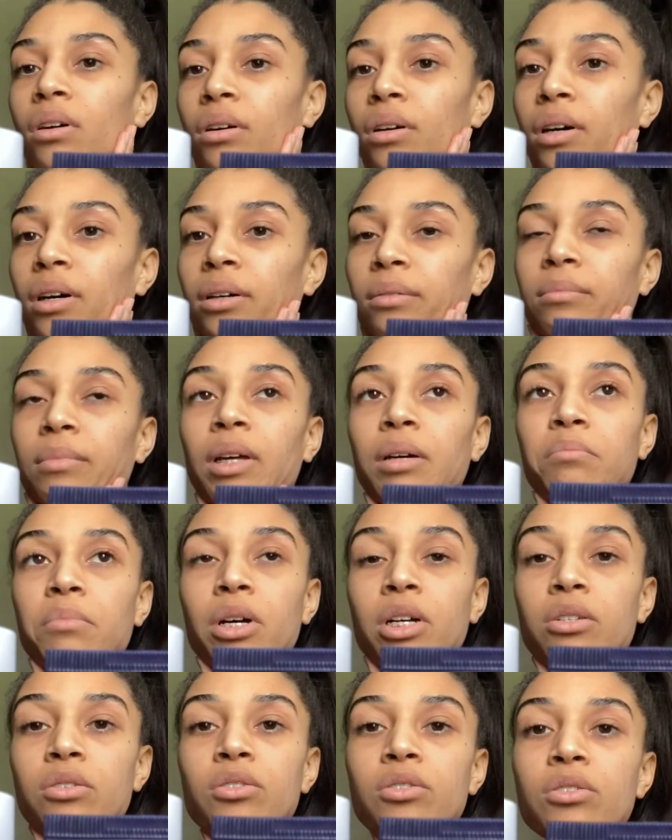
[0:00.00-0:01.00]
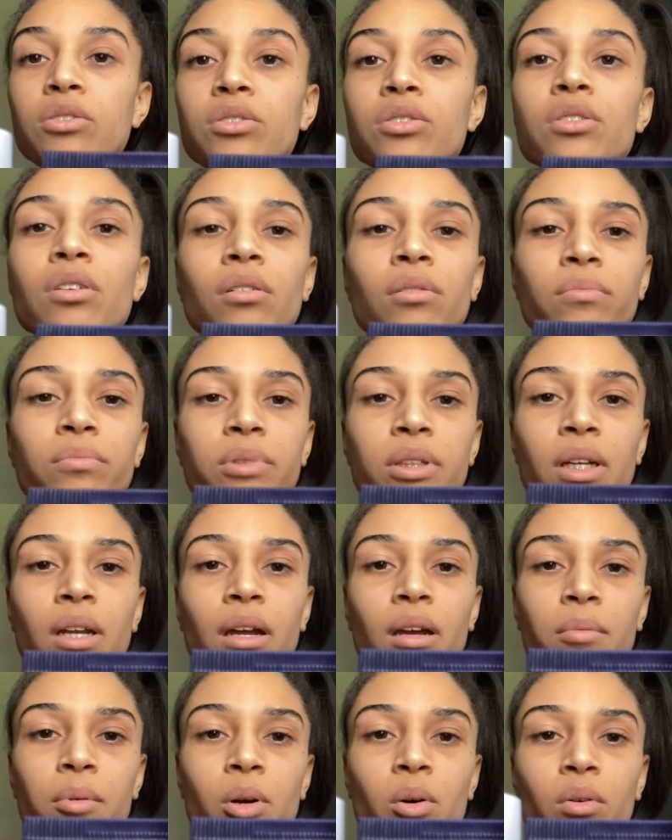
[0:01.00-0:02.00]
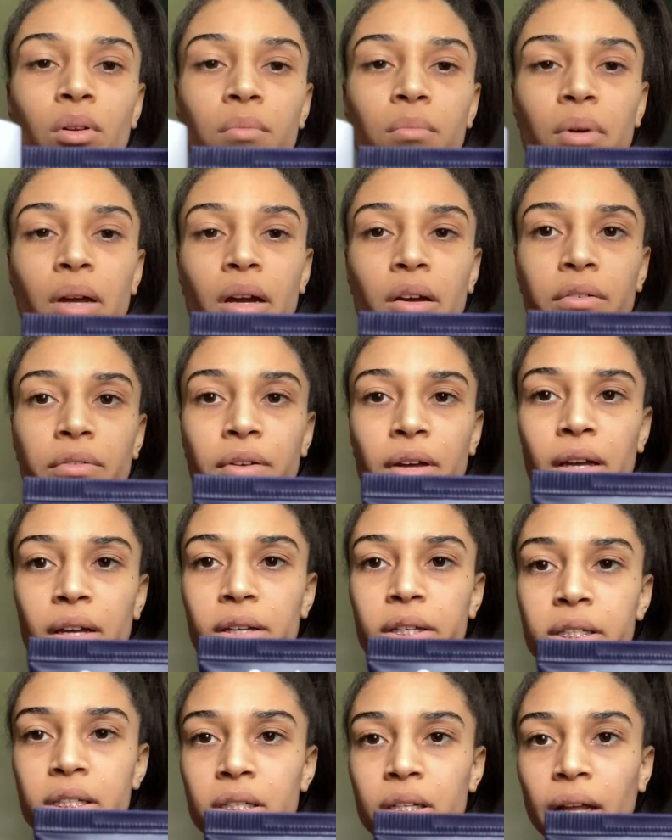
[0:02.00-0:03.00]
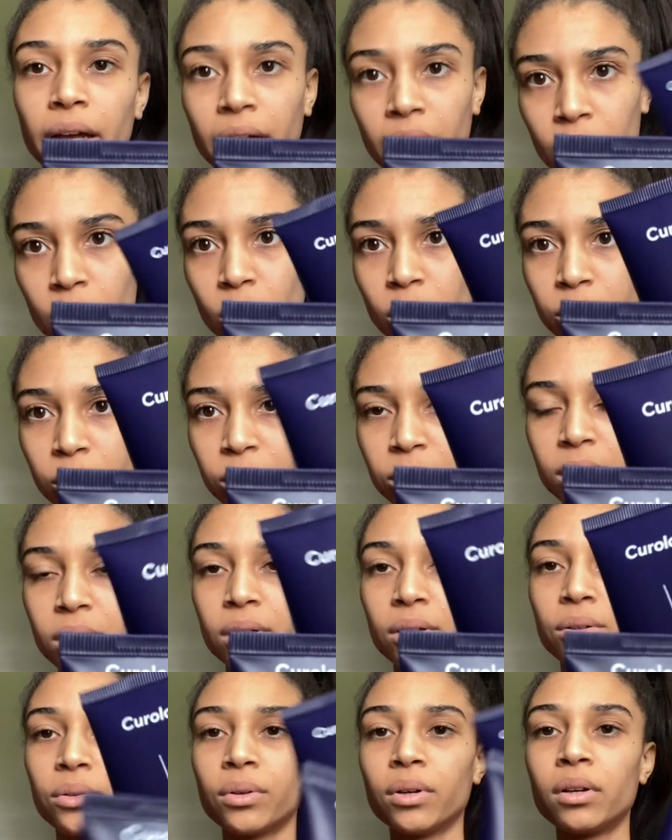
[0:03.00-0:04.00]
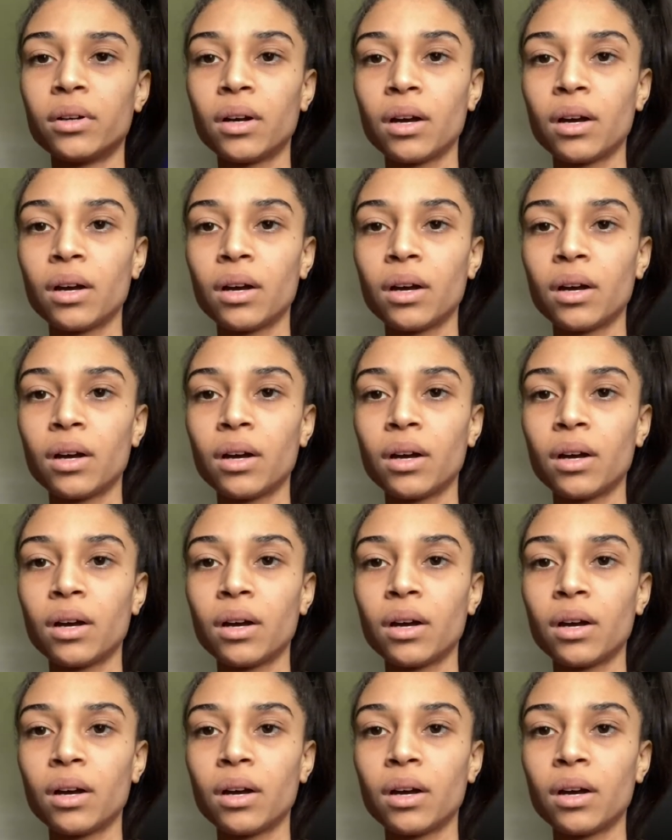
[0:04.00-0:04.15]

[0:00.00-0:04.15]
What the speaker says: that much. So today I'm going barefaced like I normally do.